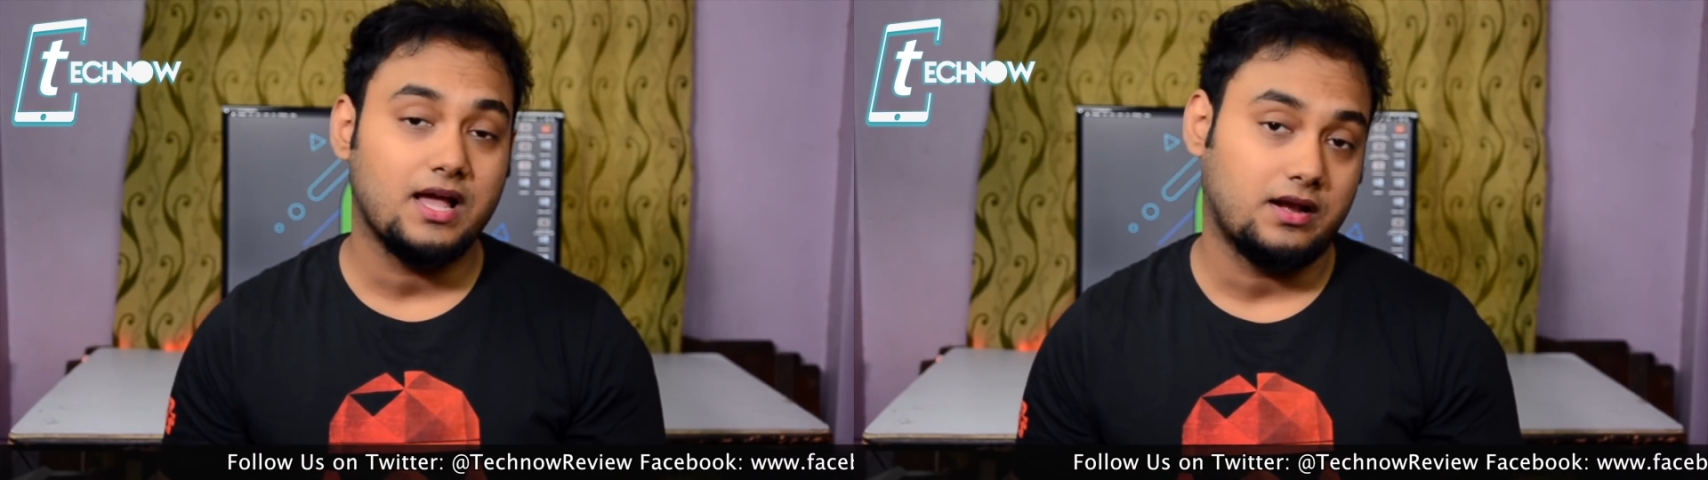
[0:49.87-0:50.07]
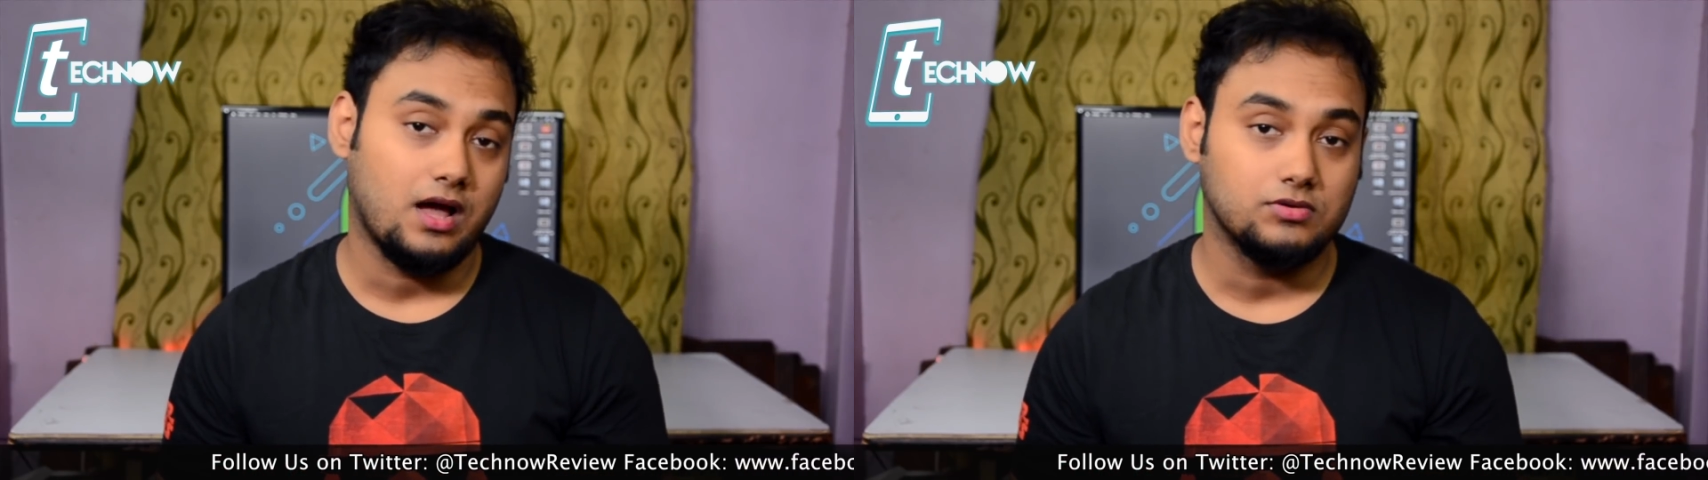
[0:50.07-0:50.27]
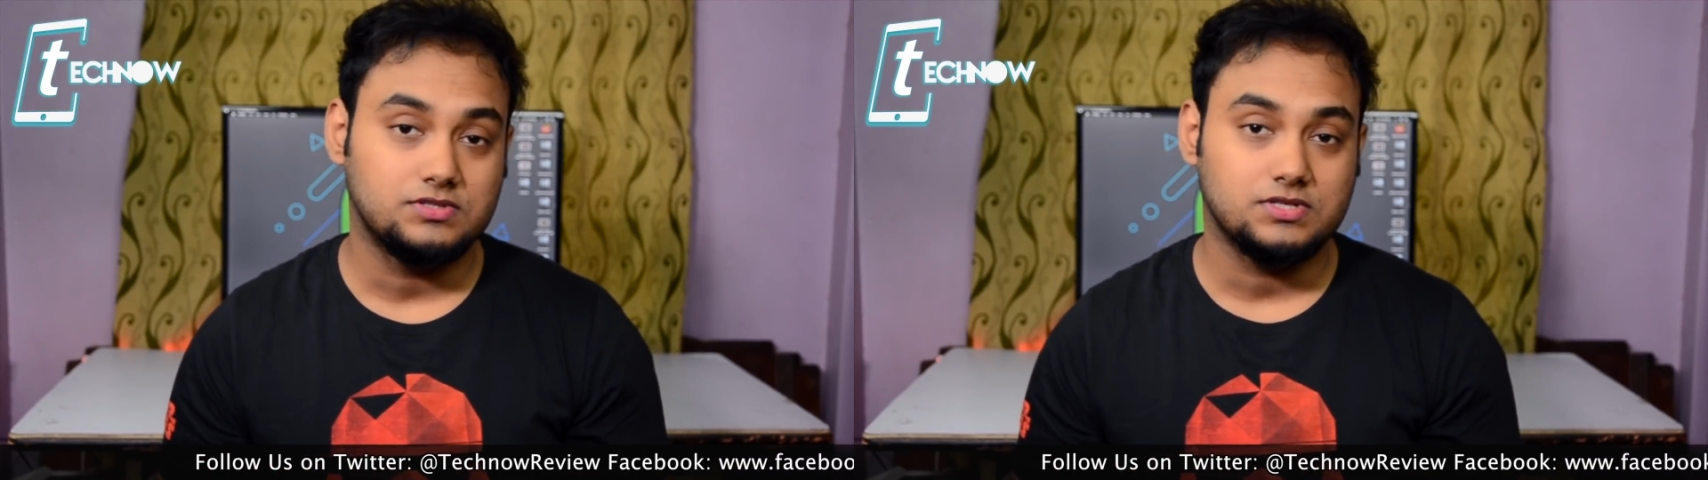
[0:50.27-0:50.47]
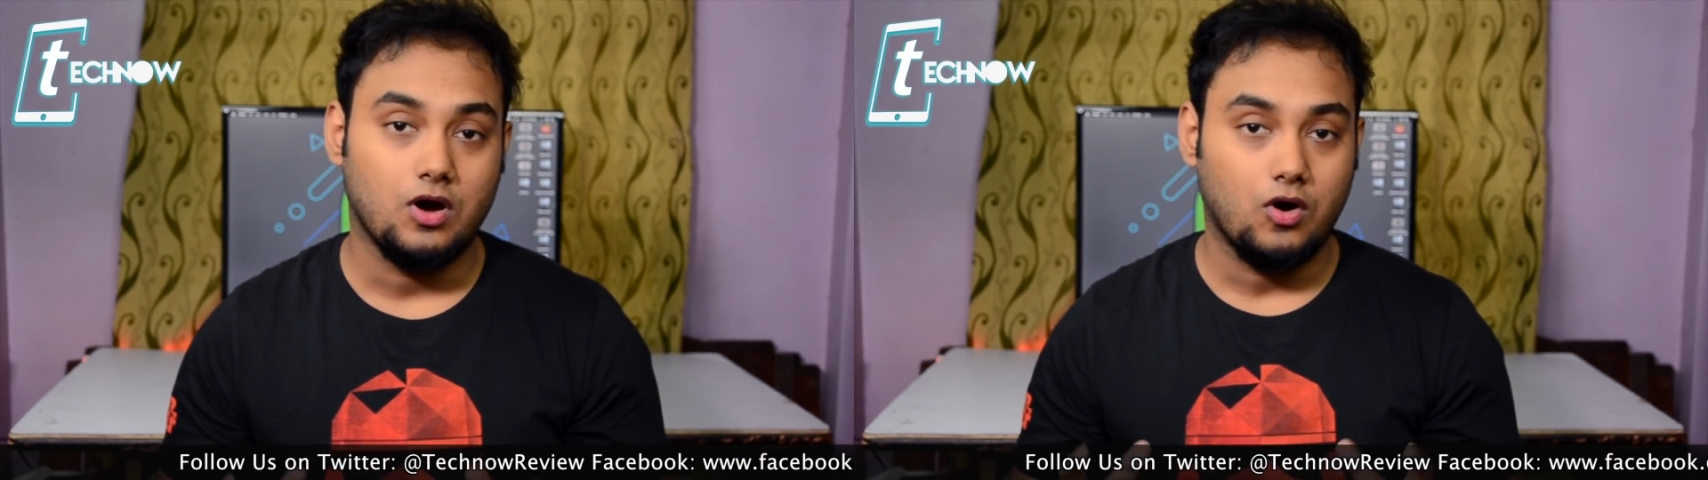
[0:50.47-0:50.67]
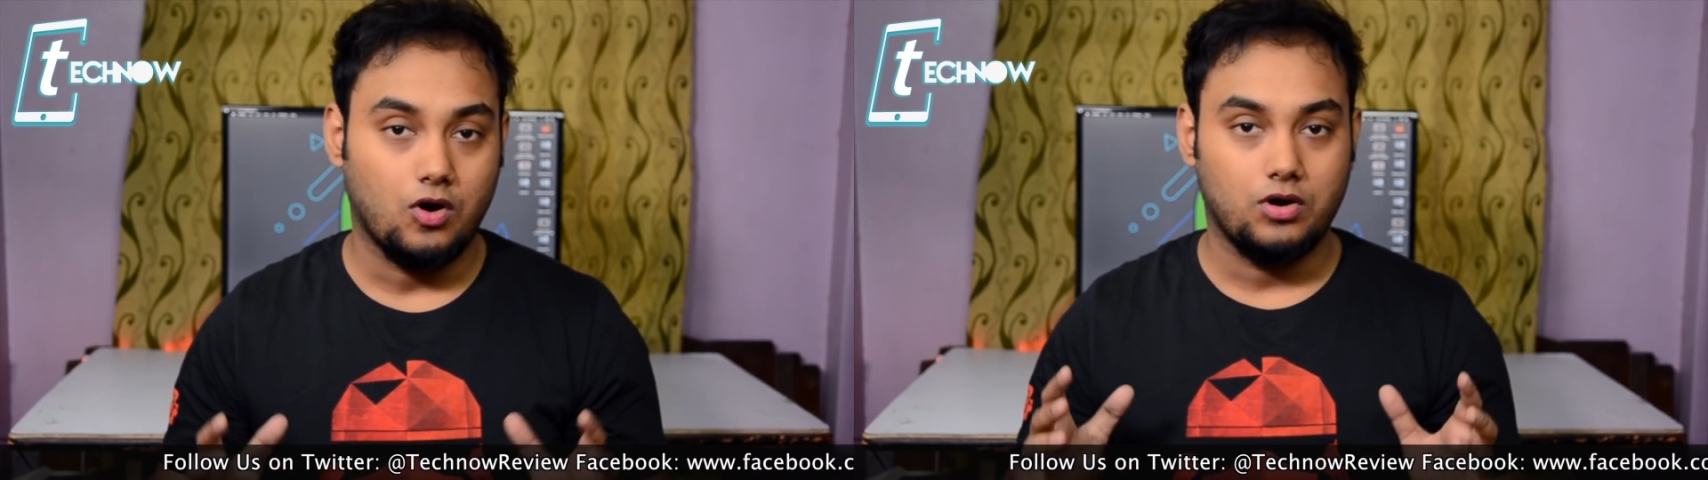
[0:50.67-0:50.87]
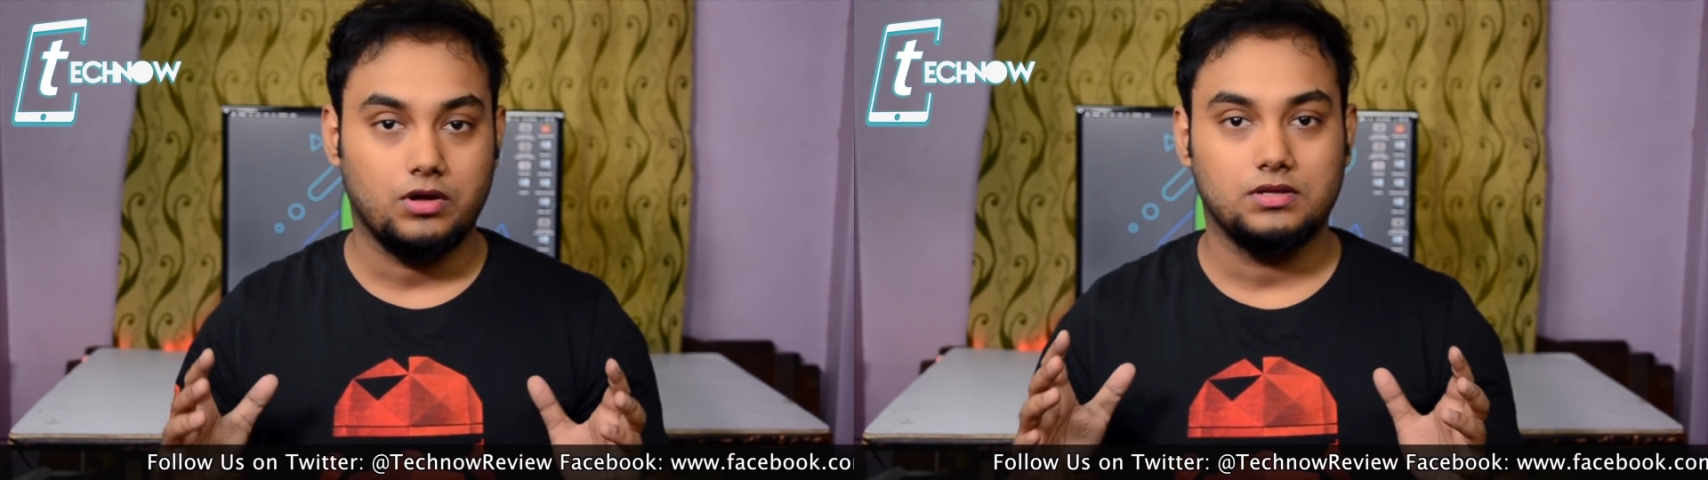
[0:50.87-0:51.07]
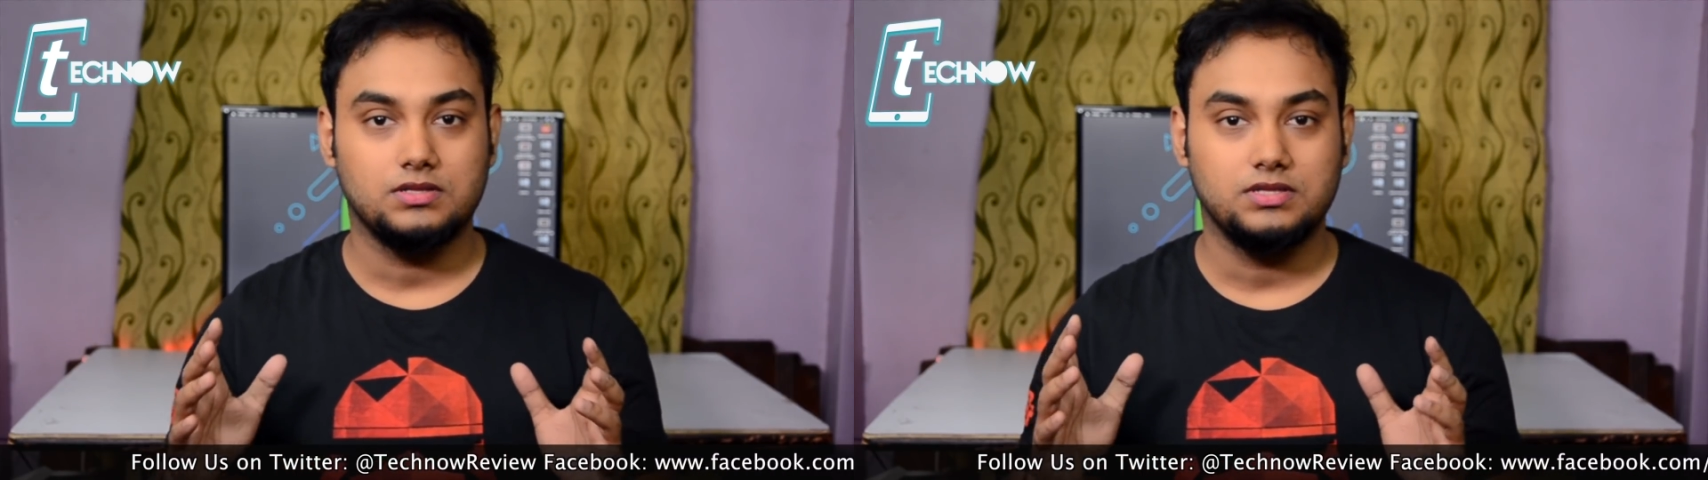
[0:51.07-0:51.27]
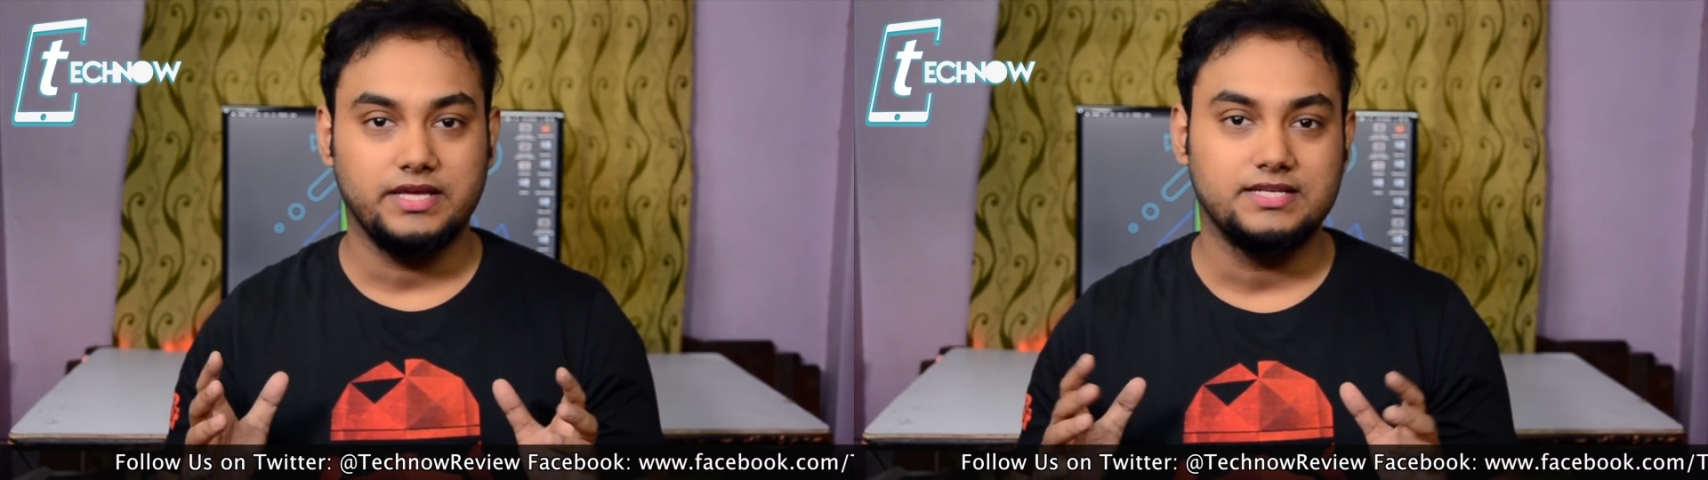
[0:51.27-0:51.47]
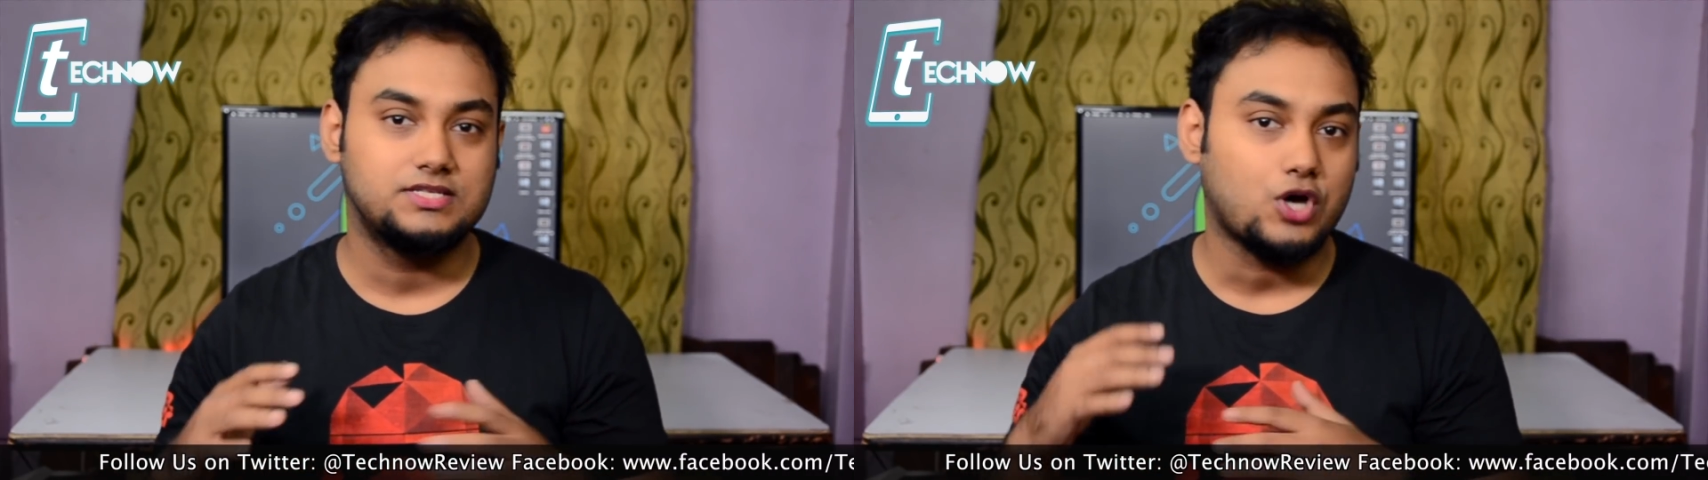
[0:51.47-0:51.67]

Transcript: cutouts or the